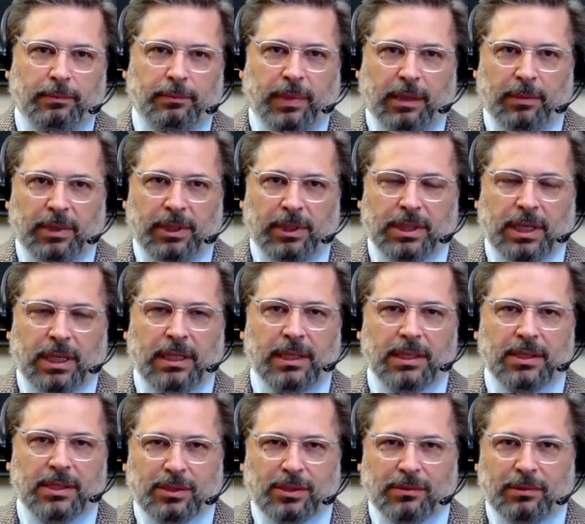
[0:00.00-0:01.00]
Parmigiani
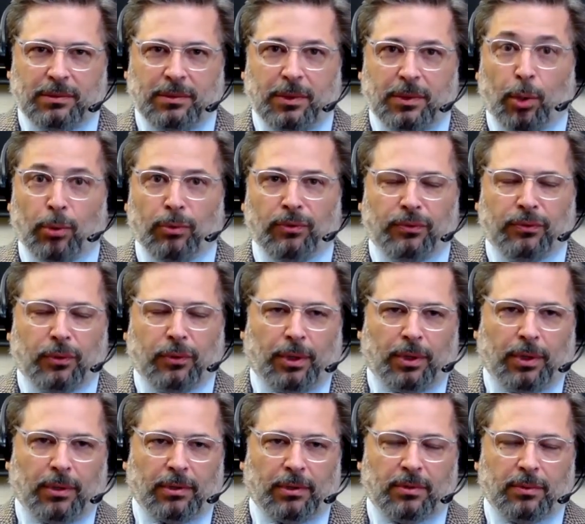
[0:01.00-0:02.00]
is known for,
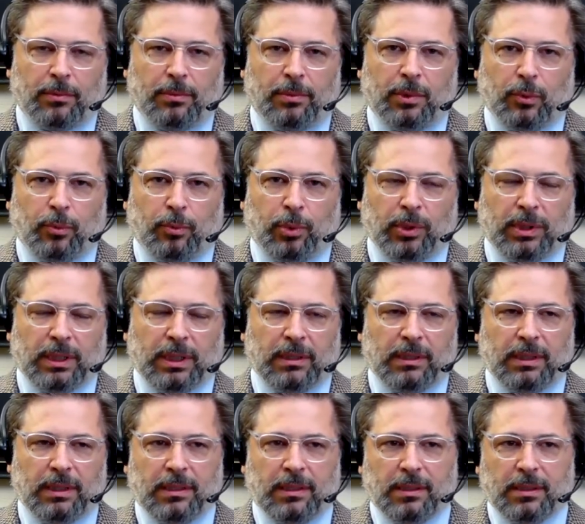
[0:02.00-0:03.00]
to, to, putting
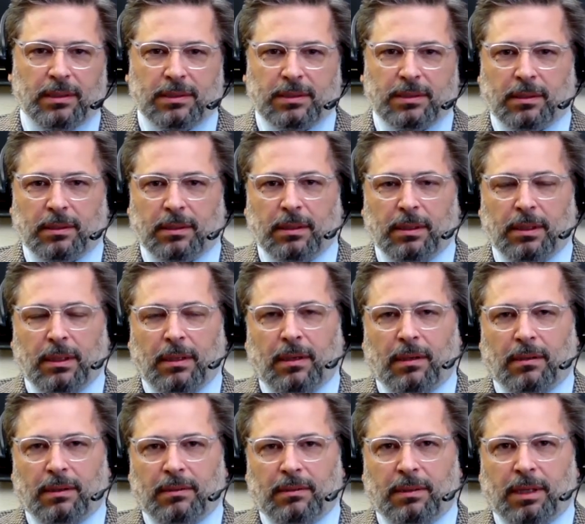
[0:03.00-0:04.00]
details on,
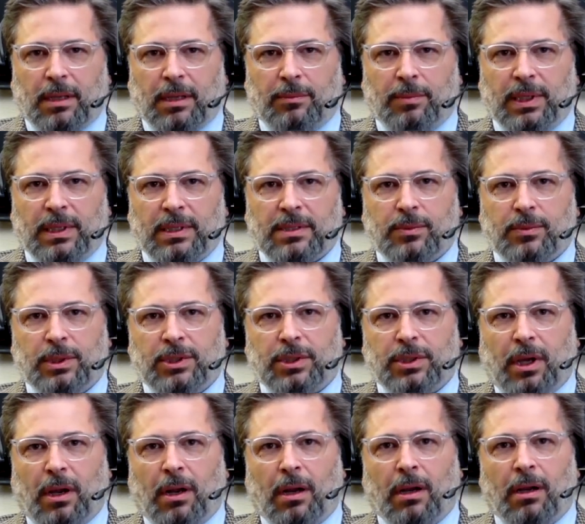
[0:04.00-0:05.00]
on the timepiece which
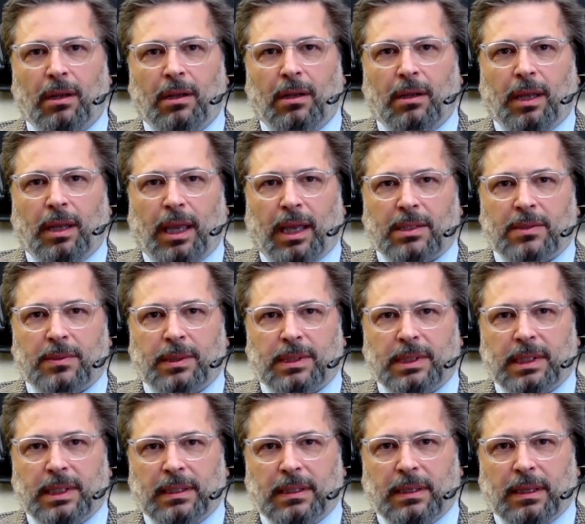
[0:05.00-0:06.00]
are
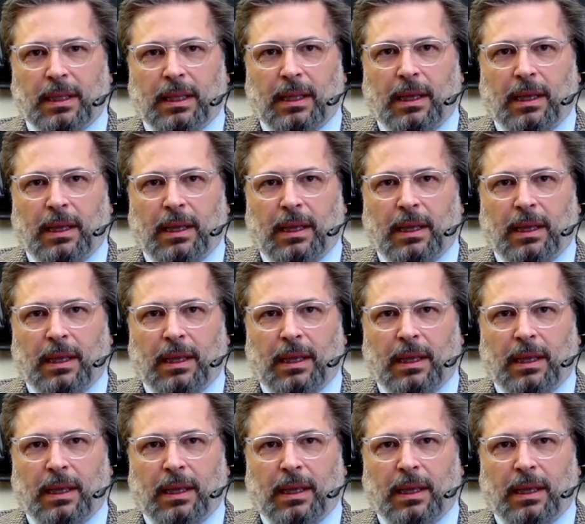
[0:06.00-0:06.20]
exquisite,